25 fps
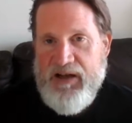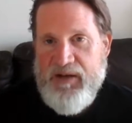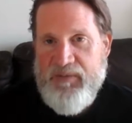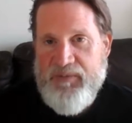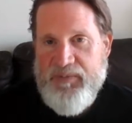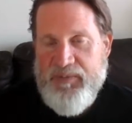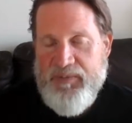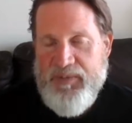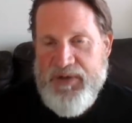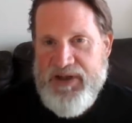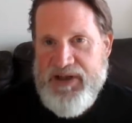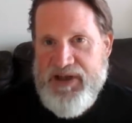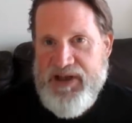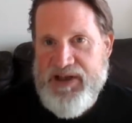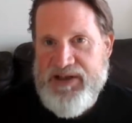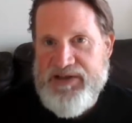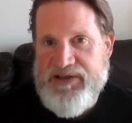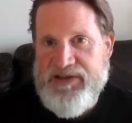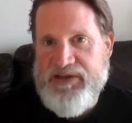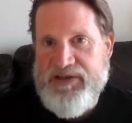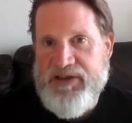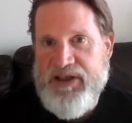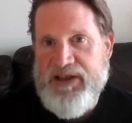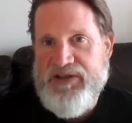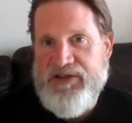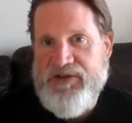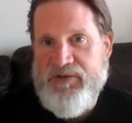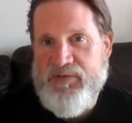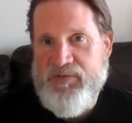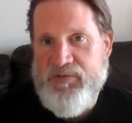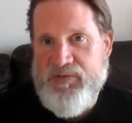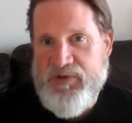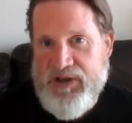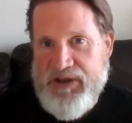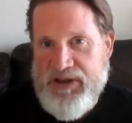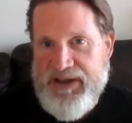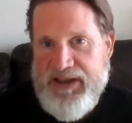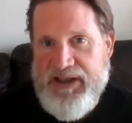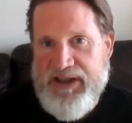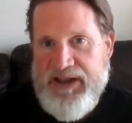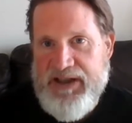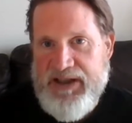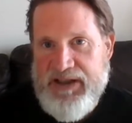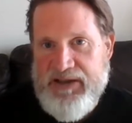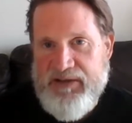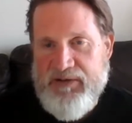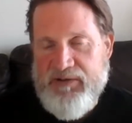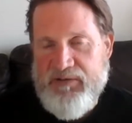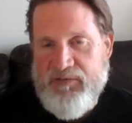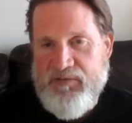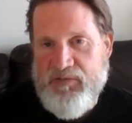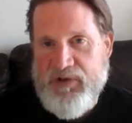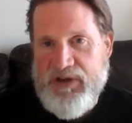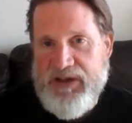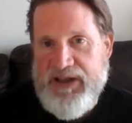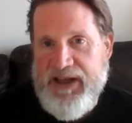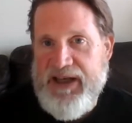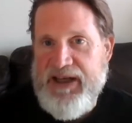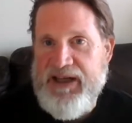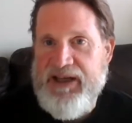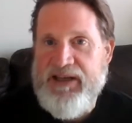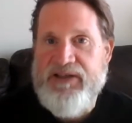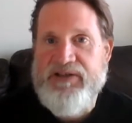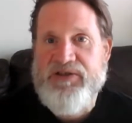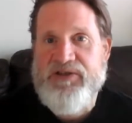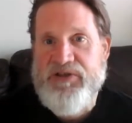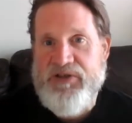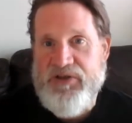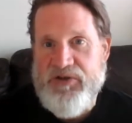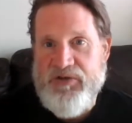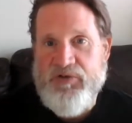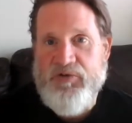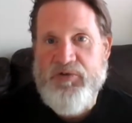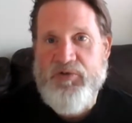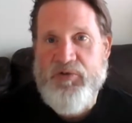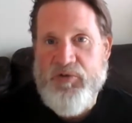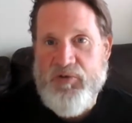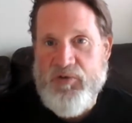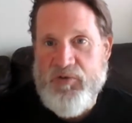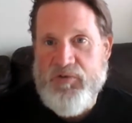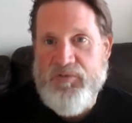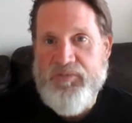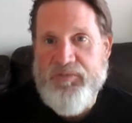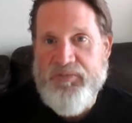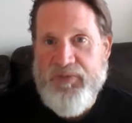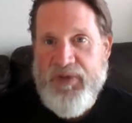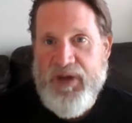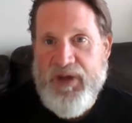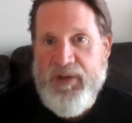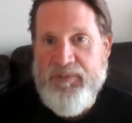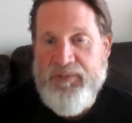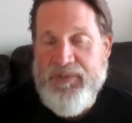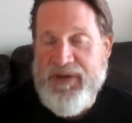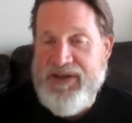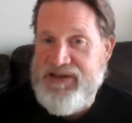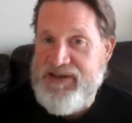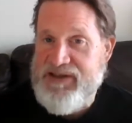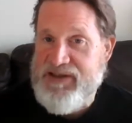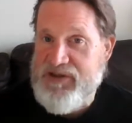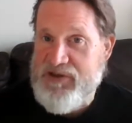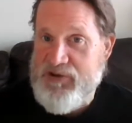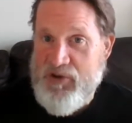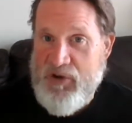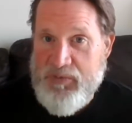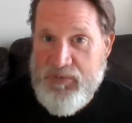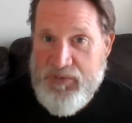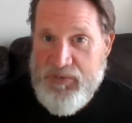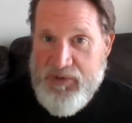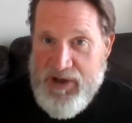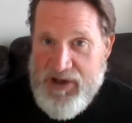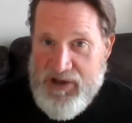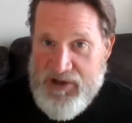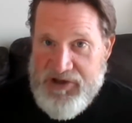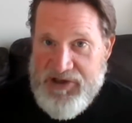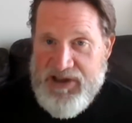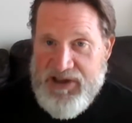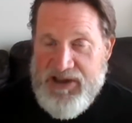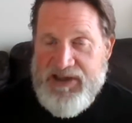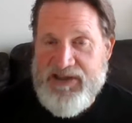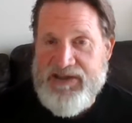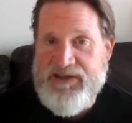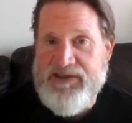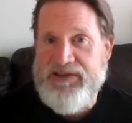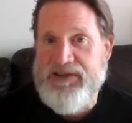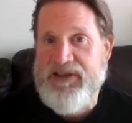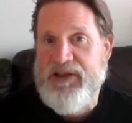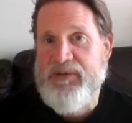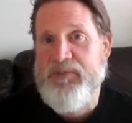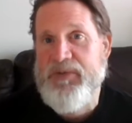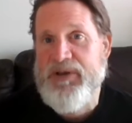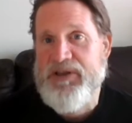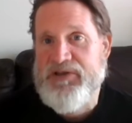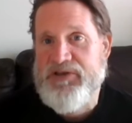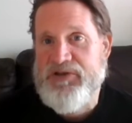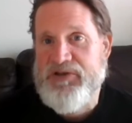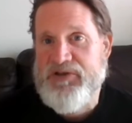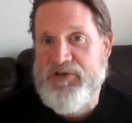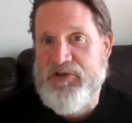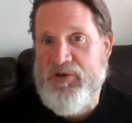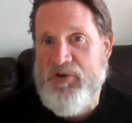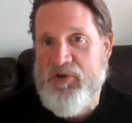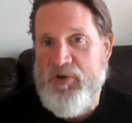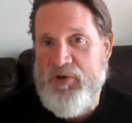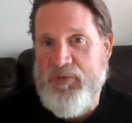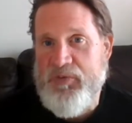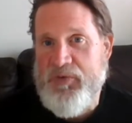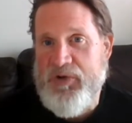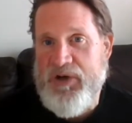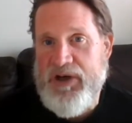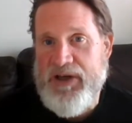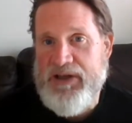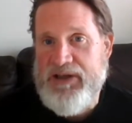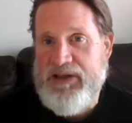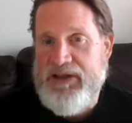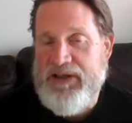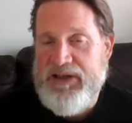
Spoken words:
because it's really related to business corporations and business corporate